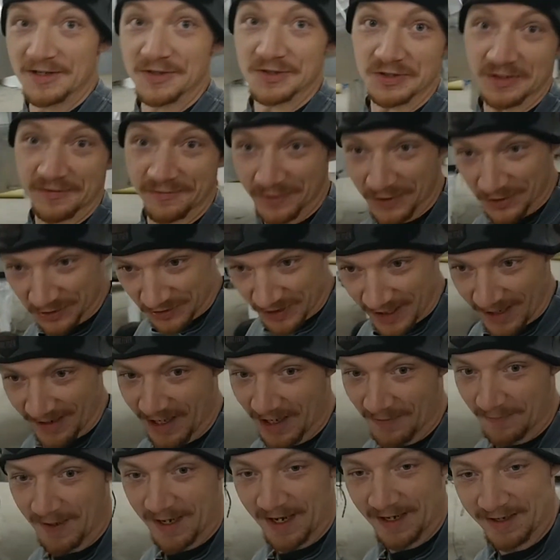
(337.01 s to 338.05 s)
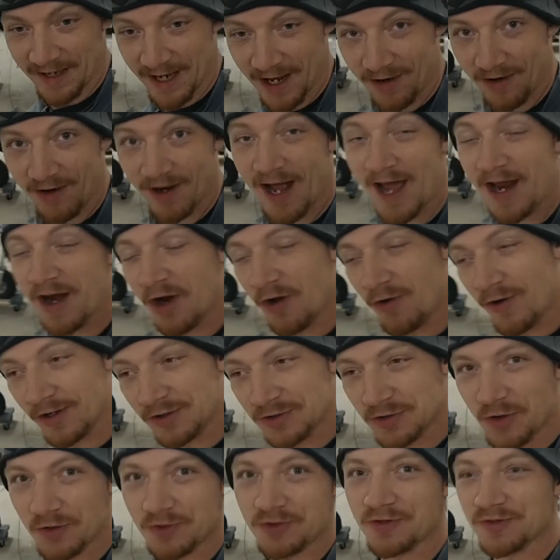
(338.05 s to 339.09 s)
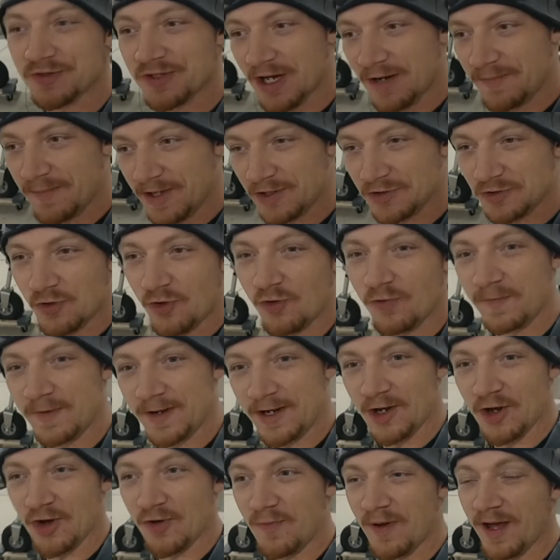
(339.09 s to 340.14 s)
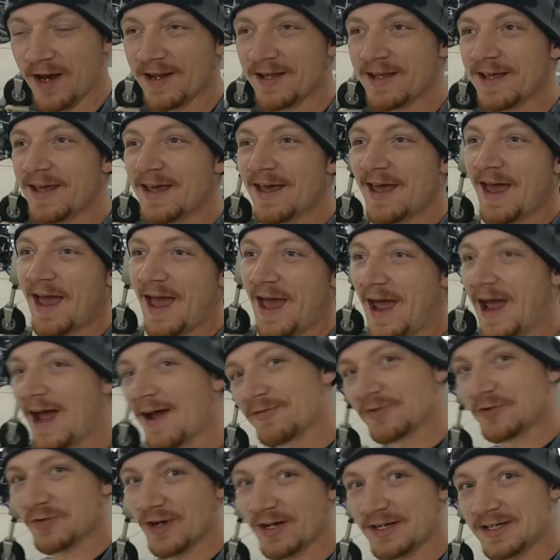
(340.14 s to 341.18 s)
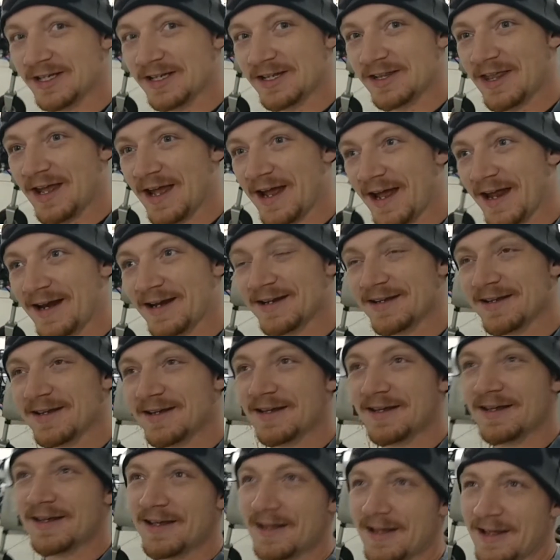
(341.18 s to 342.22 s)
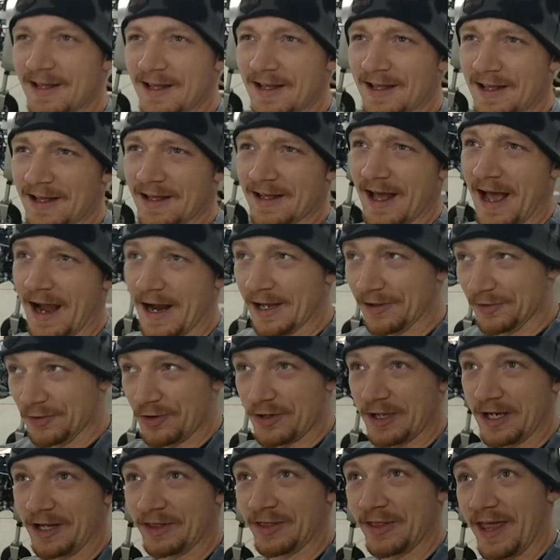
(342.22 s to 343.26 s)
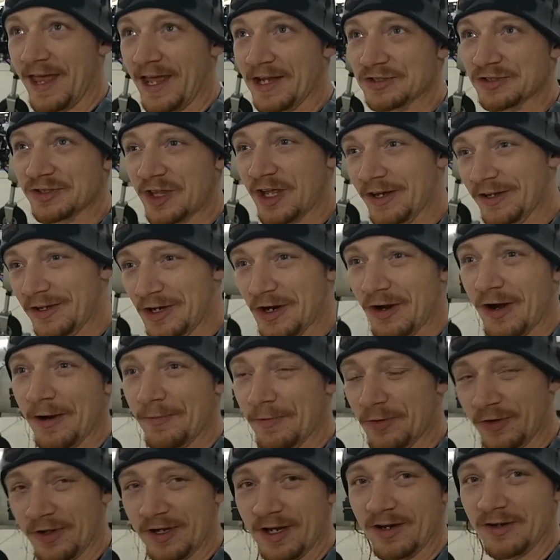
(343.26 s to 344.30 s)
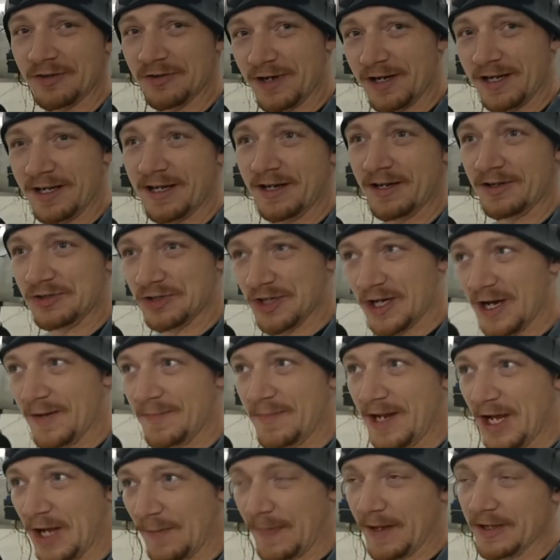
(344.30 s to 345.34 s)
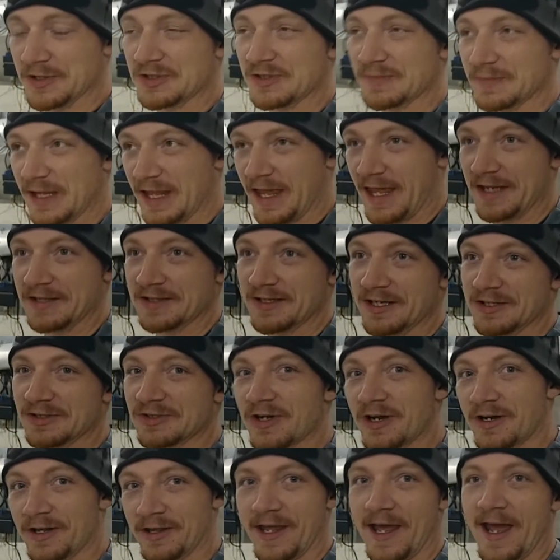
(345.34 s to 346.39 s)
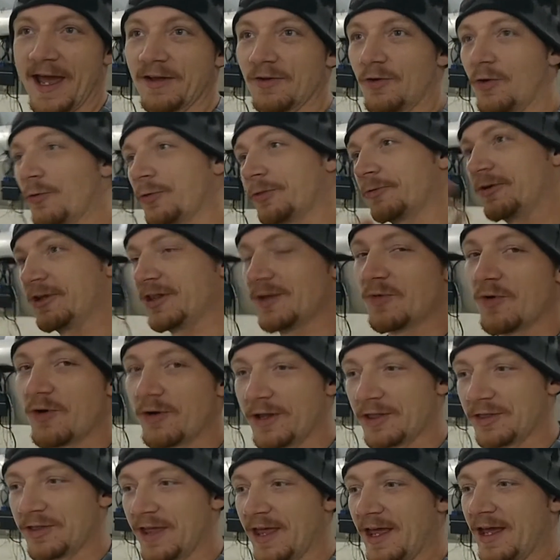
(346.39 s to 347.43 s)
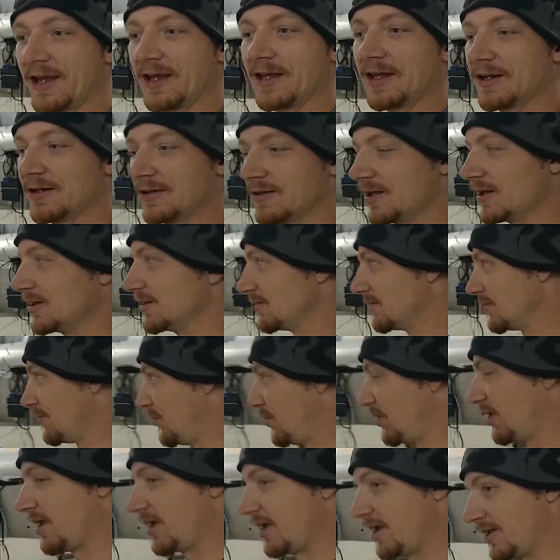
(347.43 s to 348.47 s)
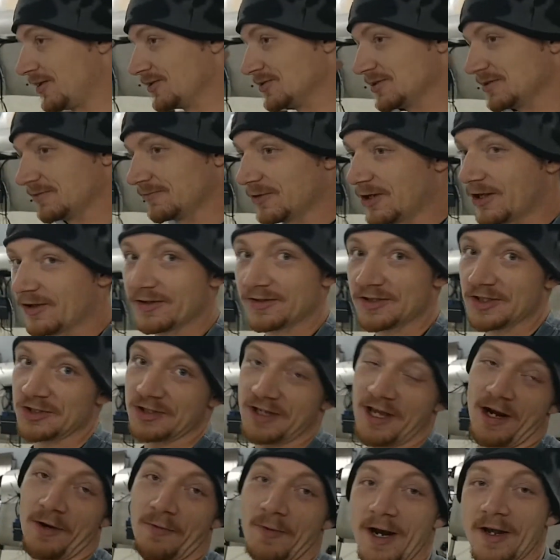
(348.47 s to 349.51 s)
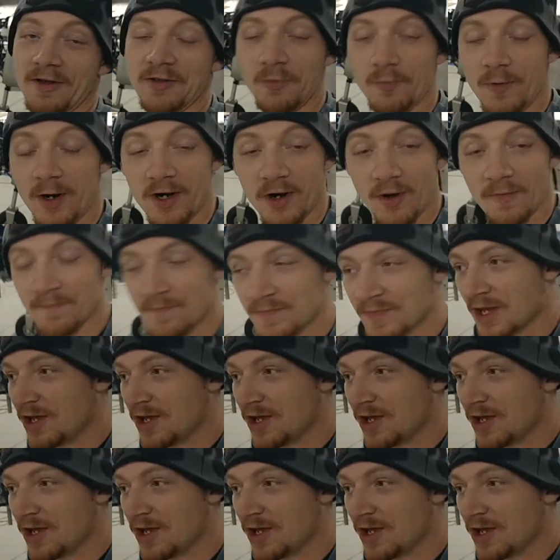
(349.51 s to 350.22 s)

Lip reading: This is the first day I get back down here. I know I told you it was going to be a tools video, but after I did that, I got looking at things and thought, you know, I really ought to try to get a job to help out something, and I started that and the whole 3 in the morning thing and then the planes, and well, it just kind of went out the window.